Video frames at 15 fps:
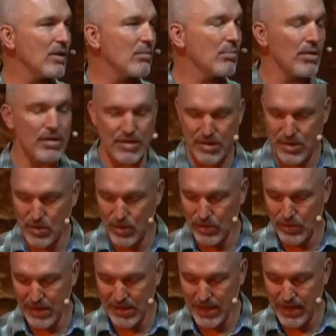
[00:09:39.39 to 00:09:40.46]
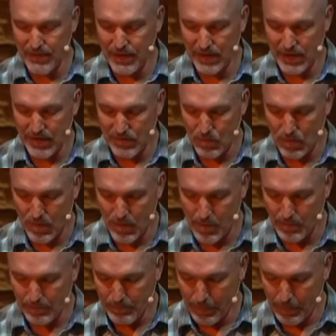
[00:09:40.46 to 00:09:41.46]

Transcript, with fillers: pursue and receive in this world.